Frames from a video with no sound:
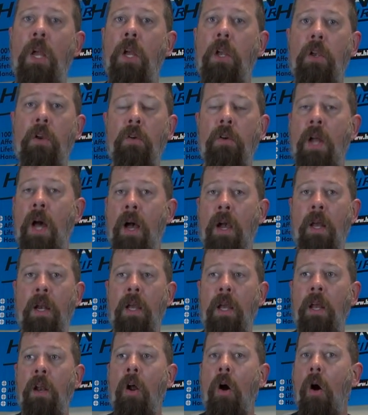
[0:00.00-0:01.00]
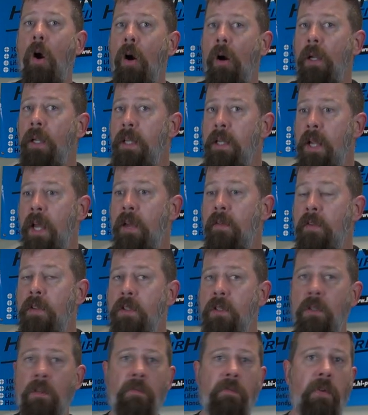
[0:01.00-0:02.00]
You're not going to get a Harley
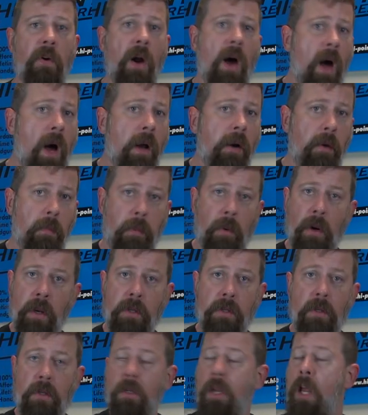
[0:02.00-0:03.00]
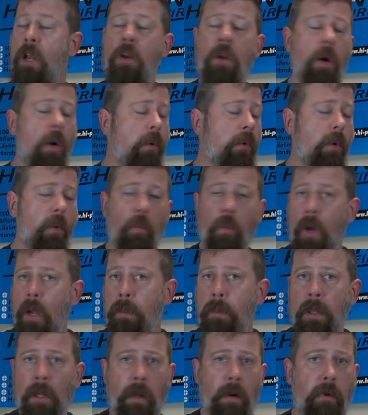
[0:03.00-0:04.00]
Davidson for Honda prices. And no, don't write
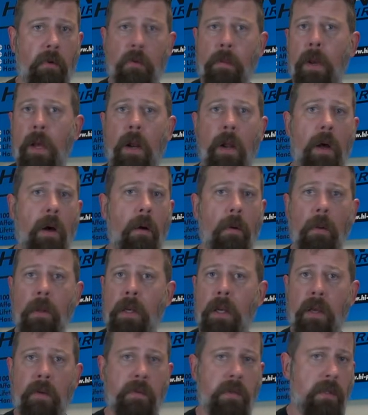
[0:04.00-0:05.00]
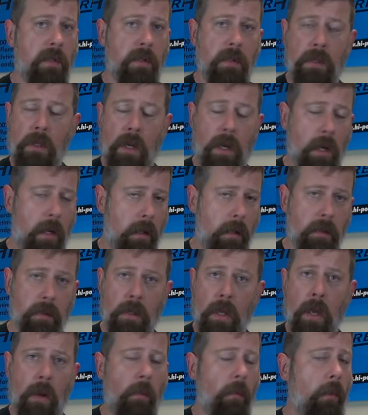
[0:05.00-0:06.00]
me letters about Harley Davidsons and Hondas.
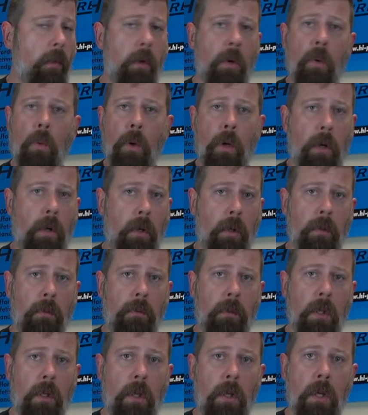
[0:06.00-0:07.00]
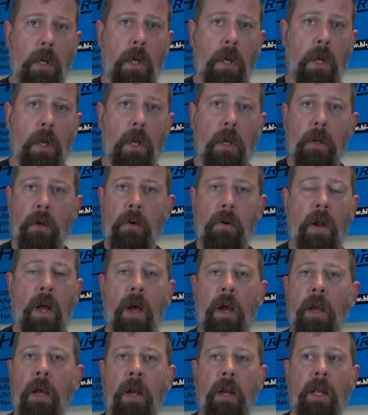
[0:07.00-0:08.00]
I really don't want to know. You're
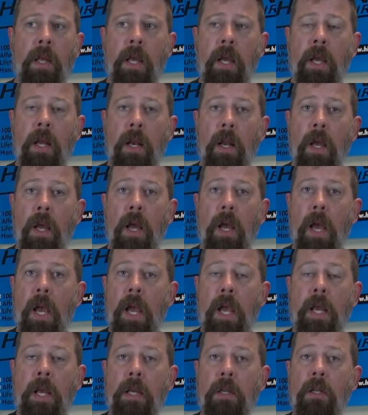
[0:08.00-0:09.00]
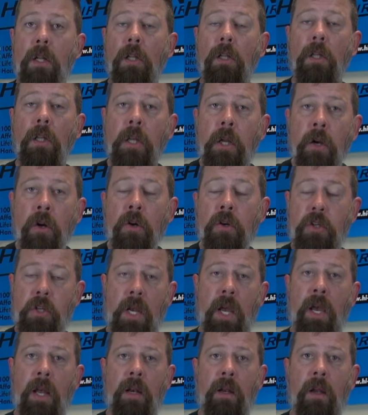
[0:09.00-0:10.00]
not going to get a
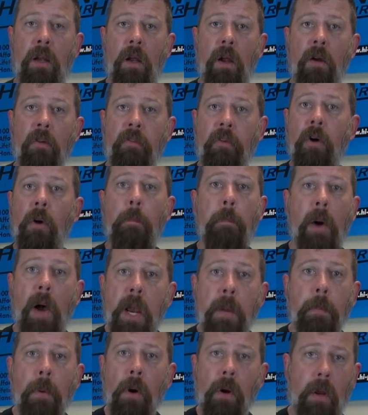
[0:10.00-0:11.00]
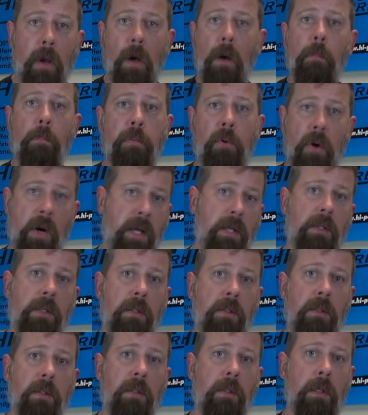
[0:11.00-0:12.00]
Learjet for Piper Cub
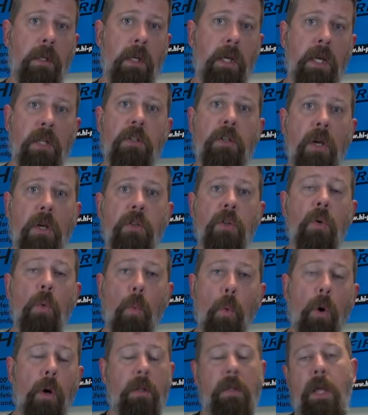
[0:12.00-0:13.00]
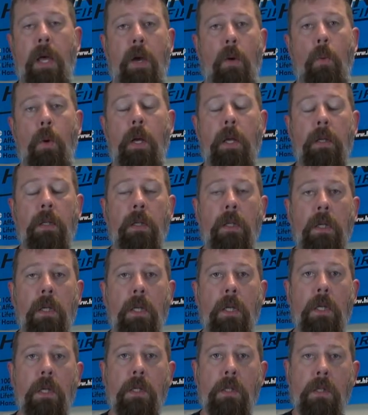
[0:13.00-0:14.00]
prices. It doesn't work that way.
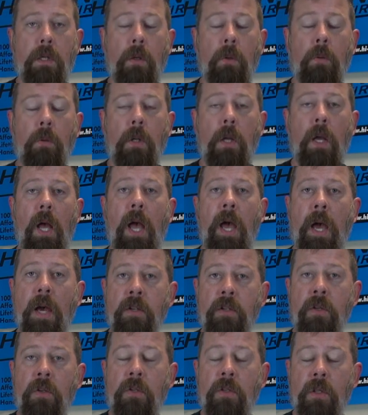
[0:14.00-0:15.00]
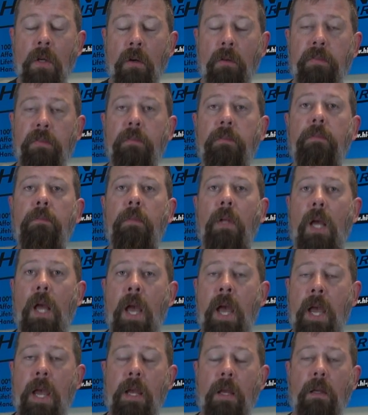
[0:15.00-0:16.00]
So ask yourself,
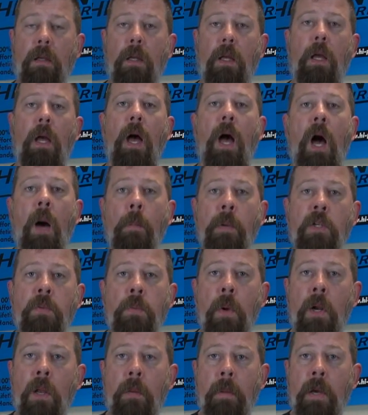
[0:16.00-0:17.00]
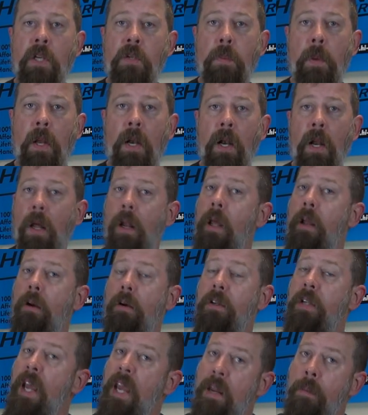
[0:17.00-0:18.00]
A, how much money am I spending on
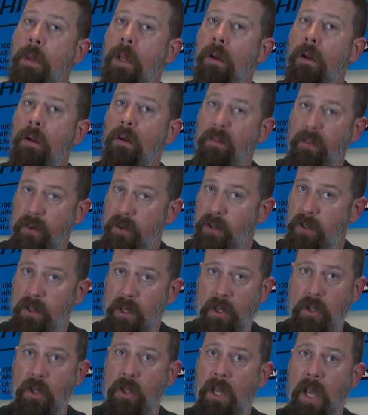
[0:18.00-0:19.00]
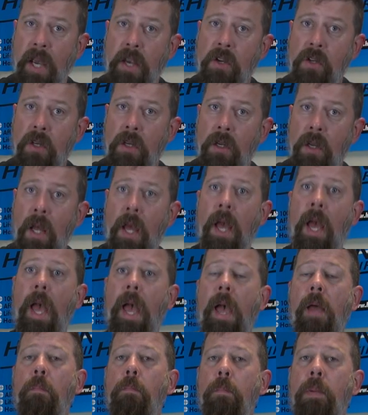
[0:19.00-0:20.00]
entertainment versus education?
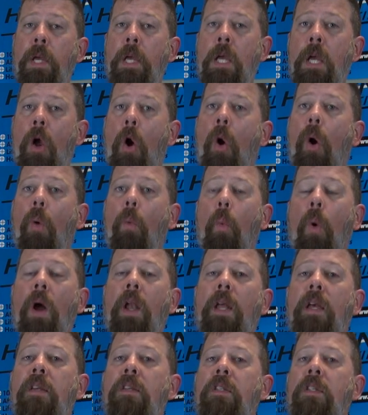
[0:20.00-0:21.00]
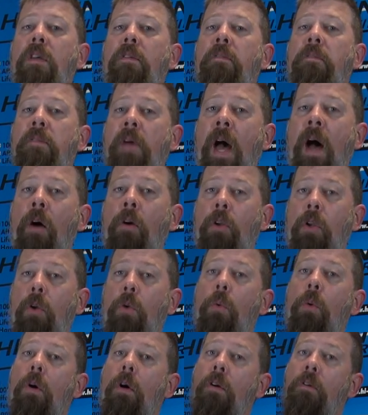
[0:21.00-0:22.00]
And B, what is the
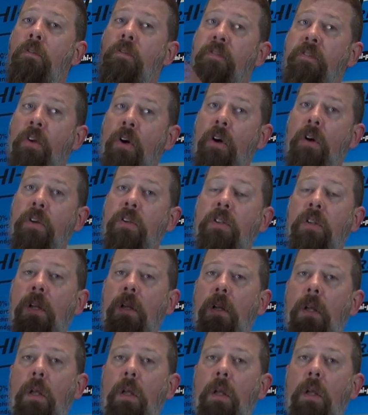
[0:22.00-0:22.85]
value first?